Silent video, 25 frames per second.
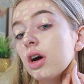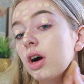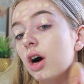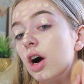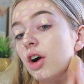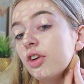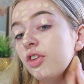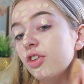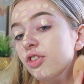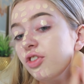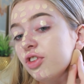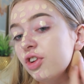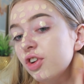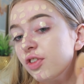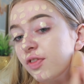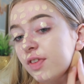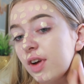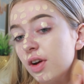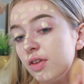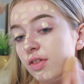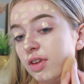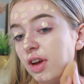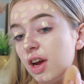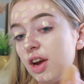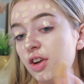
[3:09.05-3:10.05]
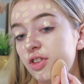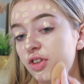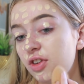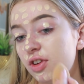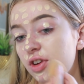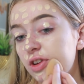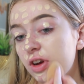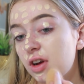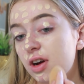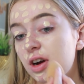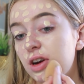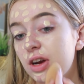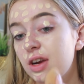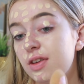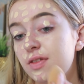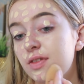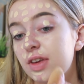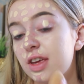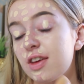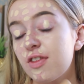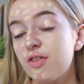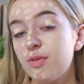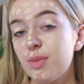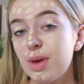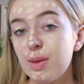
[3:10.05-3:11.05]
I just use foundation to kind
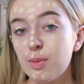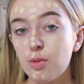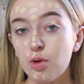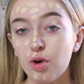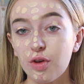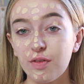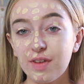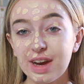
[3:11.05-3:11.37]
of give me more